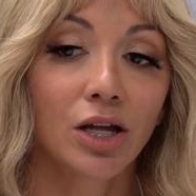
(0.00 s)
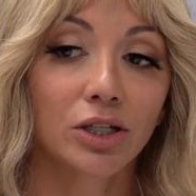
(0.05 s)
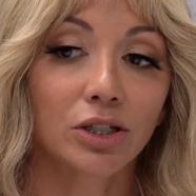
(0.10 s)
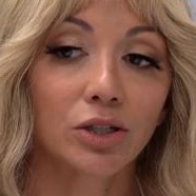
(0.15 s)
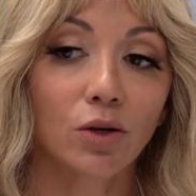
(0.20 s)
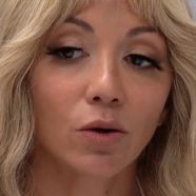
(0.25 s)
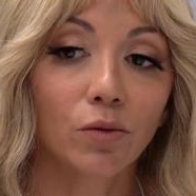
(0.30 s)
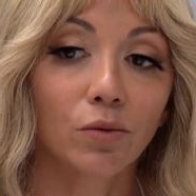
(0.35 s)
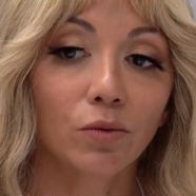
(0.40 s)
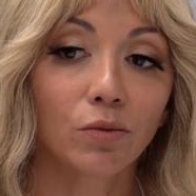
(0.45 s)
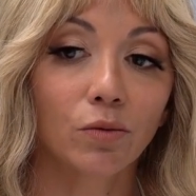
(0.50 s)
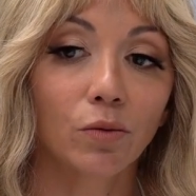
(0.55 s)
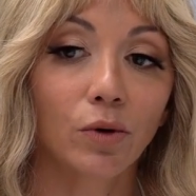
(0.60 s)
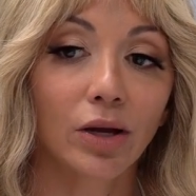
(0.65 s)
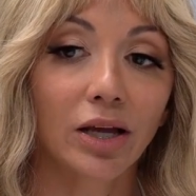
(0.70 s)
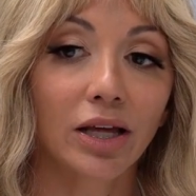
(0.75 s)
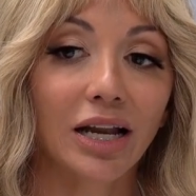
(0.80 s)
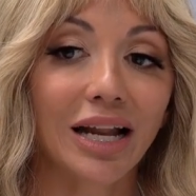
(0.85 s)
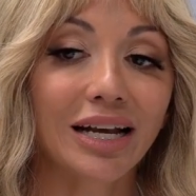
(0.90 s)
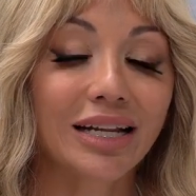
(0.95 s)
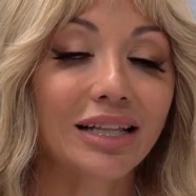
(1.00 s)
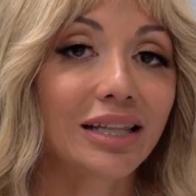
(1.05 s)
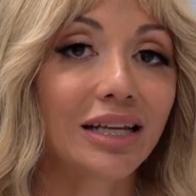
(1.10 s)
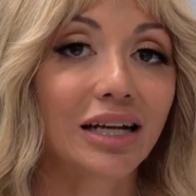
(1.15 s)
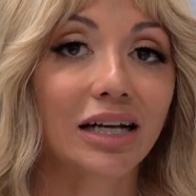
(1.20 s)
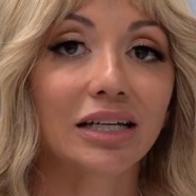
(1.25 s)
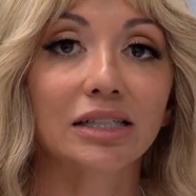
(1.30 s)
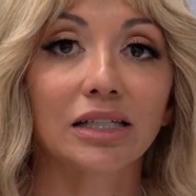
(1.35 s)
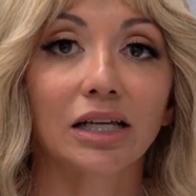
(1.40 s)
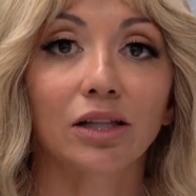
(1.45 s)
So in
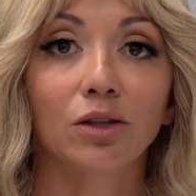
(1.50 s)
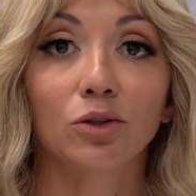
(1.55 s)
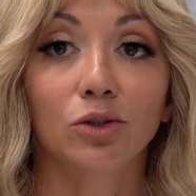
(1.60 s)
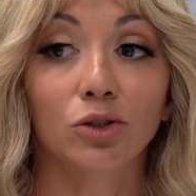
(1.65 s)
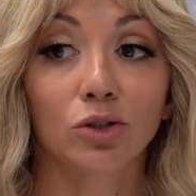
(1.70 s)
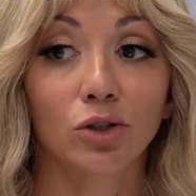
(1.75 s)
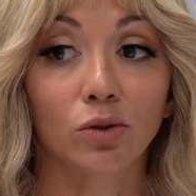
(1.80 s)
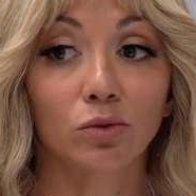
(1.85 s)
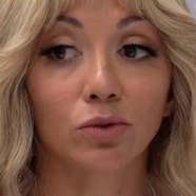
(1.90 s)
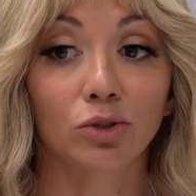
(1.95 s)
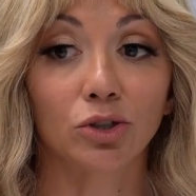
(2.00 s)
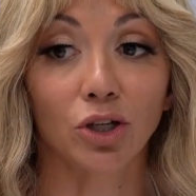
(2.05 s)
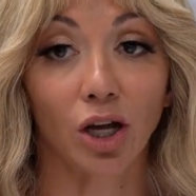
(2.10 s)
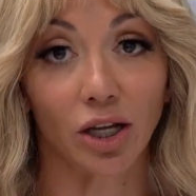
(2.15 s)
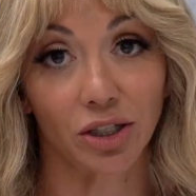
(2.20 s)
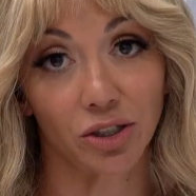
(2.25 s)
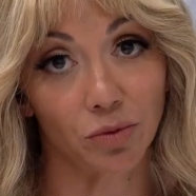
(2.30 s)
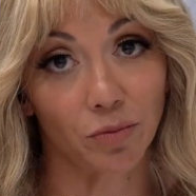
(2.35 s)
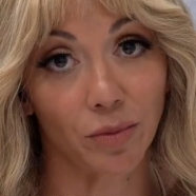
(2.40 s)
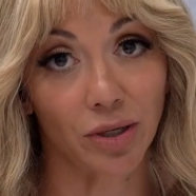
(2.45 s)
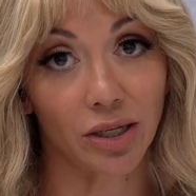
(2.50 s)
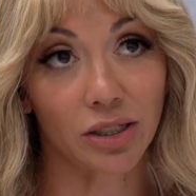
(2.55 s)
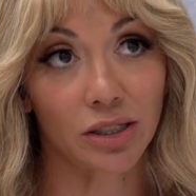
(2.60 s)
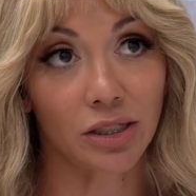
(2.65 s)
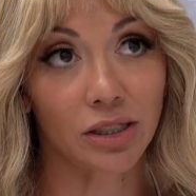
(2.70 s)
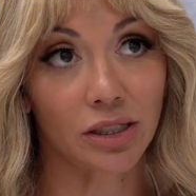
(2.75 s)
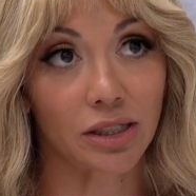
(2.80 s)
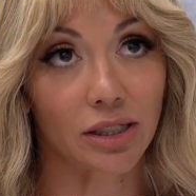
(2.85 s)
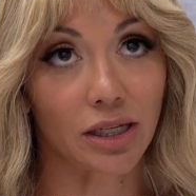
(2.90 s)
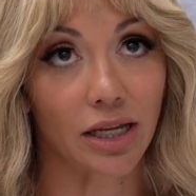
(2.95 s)
anything I say, there's no
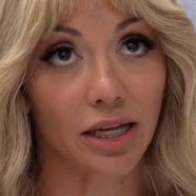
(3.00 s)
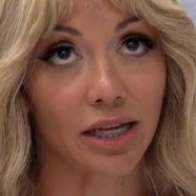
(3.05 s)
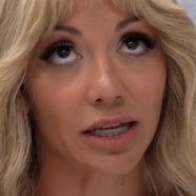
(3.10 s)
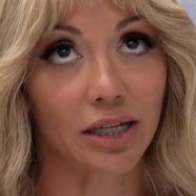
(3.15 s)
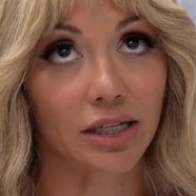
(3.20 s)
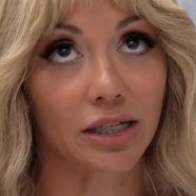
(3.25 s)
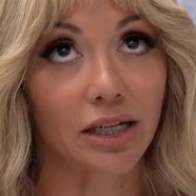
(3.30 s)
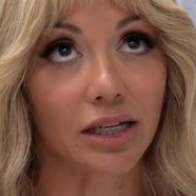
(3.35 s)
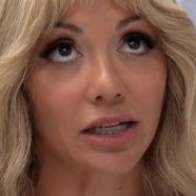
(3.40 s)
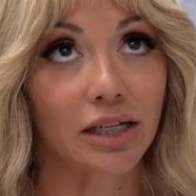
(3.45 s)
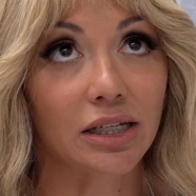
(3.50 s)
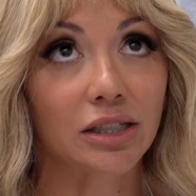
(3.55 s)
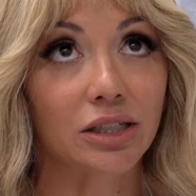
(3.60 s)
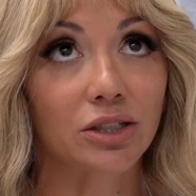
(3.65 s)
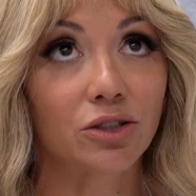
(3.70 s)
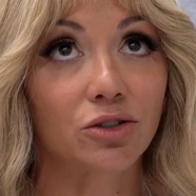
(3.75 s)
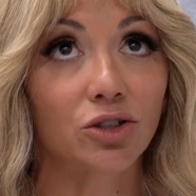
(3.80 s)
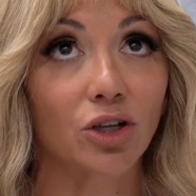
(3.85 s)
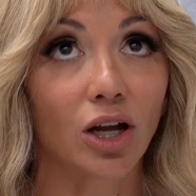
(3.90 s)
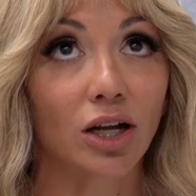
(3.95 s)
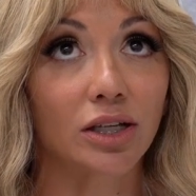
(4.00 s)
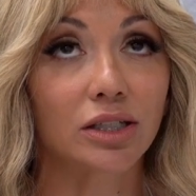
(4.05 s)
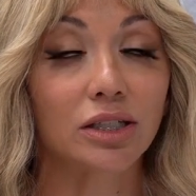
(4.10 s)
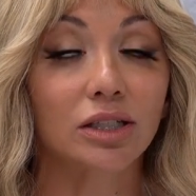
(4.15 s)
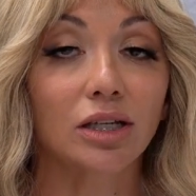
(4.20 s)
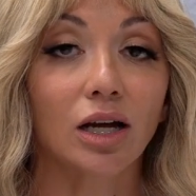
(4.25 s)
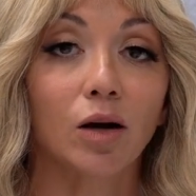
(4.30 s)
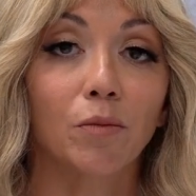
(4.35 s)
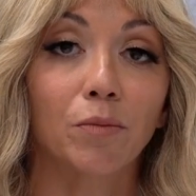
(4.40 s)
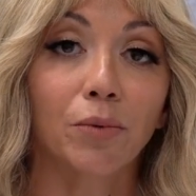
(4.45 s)
judgment. It is
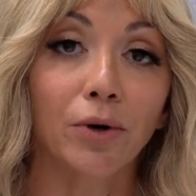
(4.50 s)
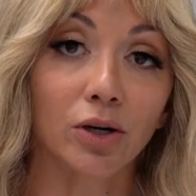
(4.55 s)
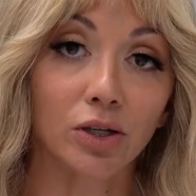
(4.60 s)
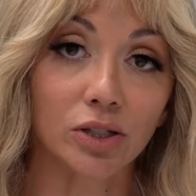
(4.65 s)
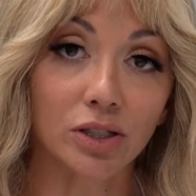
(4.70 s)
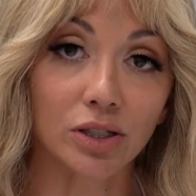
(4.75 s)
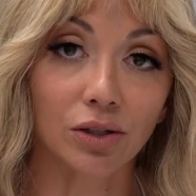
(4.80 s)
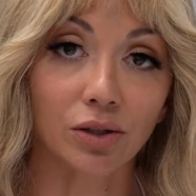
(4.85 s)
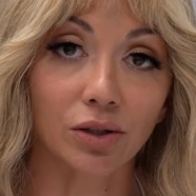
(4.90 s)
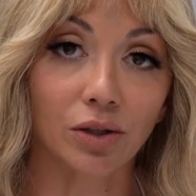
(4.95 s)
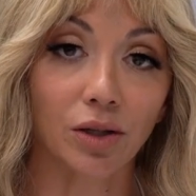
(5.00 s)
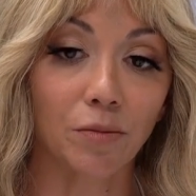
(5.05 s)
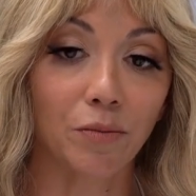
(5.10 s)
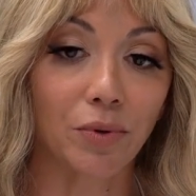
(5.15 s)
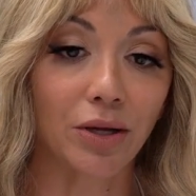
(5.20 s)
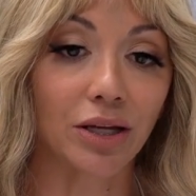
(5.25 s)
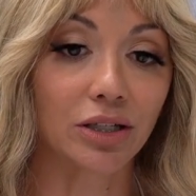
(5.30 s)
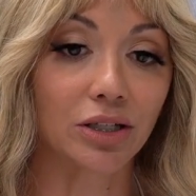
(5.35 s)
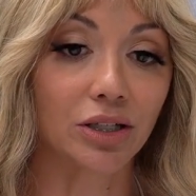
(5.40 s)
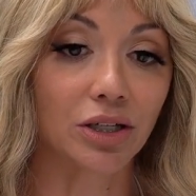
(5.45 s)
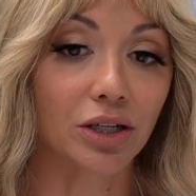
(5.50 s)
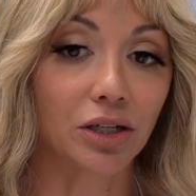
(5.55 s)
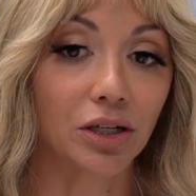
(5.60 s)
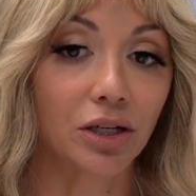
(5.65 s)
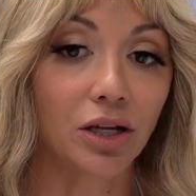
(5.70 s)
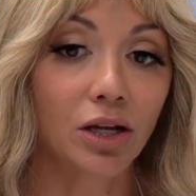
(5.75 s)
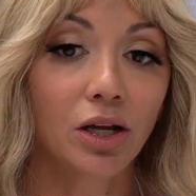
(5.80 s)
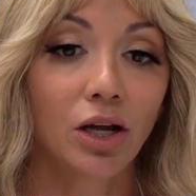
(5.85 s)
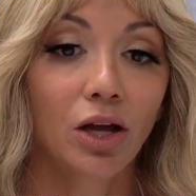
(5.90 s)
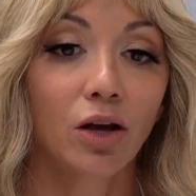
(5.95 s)
just a personal
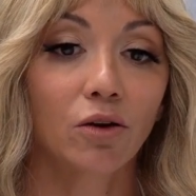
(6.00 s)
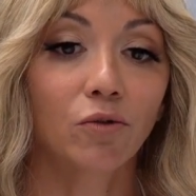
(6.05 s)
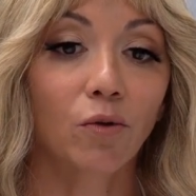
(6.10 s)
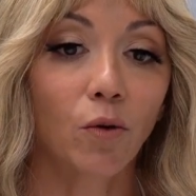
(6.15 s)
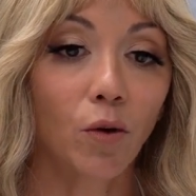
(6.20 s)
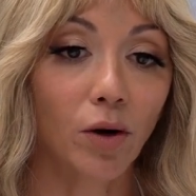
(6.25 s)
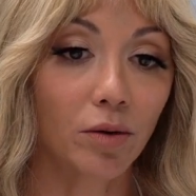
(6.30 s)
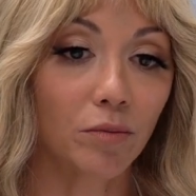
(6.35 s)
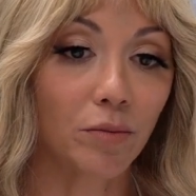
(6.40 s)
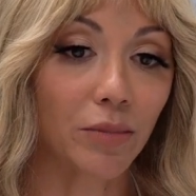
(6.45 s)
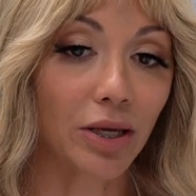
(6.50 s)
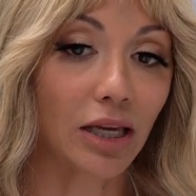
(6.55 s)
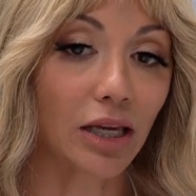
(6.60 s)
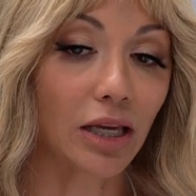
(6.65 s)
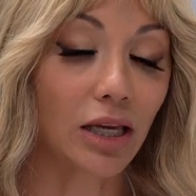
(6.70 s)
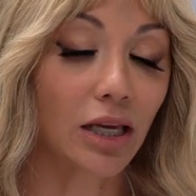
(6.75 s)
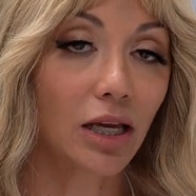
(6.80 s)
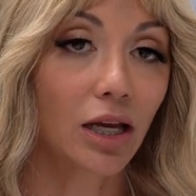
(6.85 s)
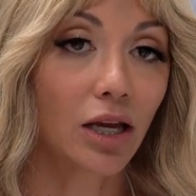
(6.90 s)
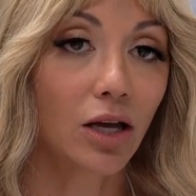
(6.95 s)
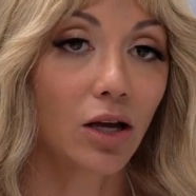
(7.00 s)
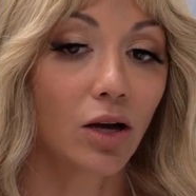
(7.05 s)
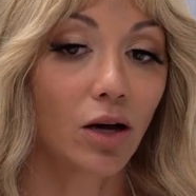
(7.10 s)
opinion for me.